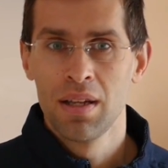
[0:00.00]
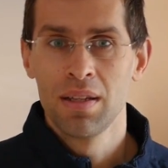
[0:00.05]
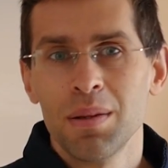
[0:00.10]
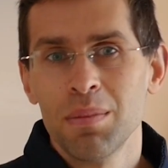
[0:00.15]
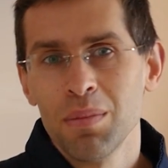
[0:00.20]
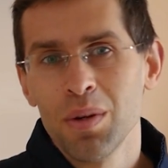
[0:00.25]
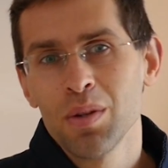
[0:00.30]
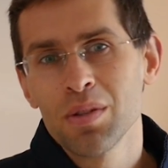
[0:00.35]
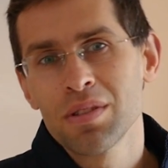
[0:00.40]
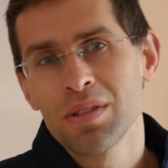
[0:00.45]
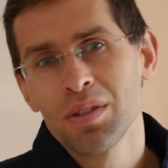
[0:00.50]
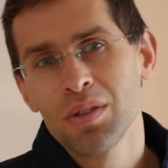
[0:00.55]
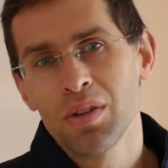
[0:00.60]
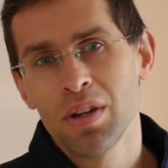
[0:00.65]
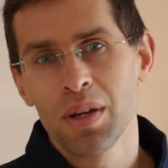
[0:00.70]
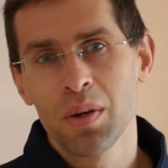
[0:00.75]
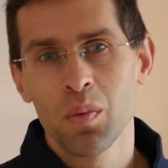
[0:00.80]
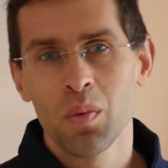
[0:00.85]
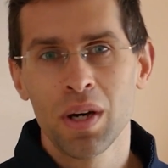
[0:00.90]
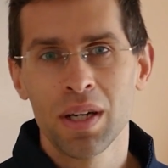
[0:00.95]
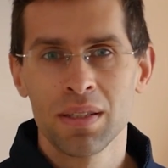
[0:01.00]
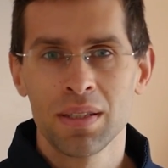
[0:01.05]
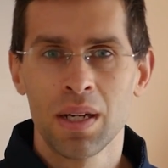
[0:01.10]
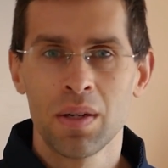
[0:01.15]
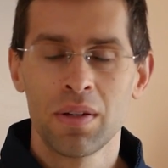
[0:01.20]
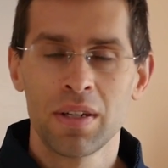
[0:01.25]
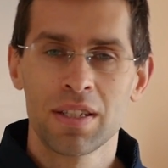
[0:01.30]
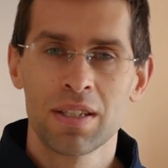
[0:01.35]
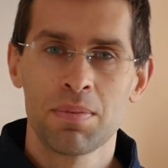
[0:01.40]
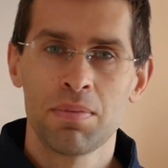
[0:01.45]
The most annoying one in
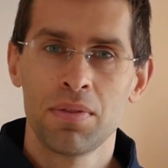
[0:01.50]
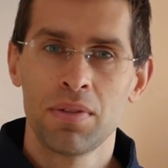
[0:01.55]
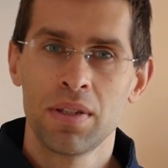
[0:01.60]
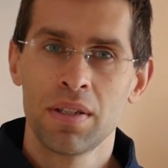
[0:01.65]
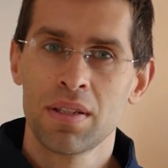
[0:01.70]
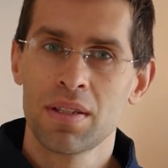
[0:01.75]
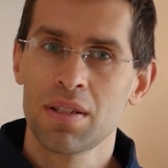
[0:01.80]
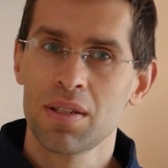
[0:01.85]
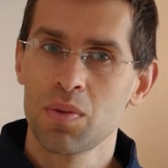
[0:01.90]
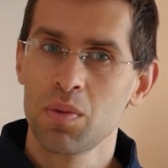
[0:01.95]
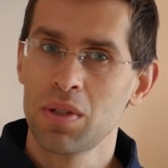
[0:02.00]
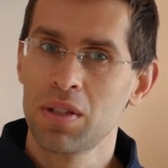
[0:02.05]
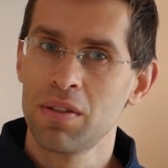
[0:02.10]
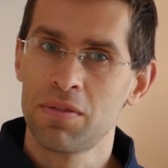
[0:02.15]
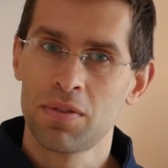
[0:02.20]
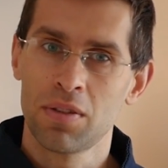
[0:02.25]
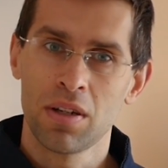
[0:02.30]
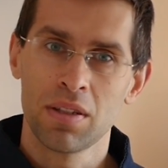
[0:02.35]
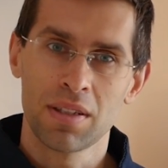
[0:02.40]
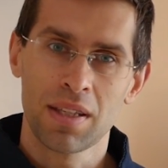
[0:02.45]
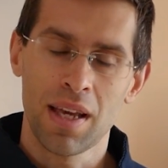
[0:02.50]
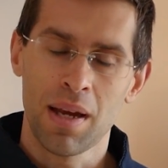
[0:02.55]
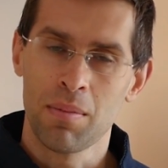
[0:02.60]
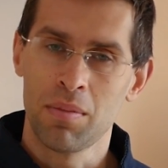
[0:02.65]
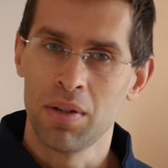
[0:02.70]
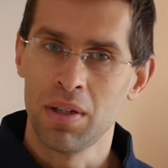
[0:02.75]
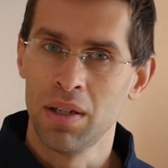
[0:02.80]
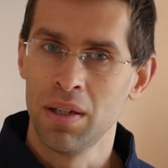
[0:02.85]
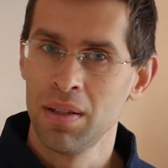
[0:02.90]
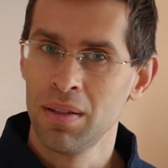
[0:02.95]
our experience is with the front
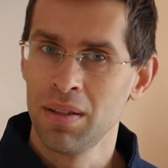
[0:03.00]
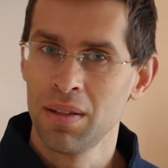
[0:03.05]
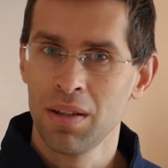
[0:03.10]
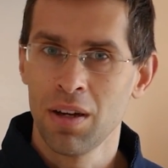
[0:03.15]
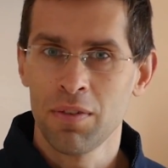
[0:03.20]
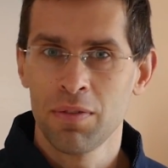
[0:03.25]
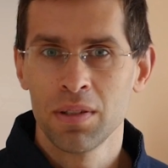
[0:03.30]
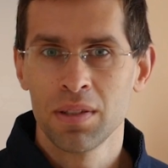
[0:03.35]
camera. It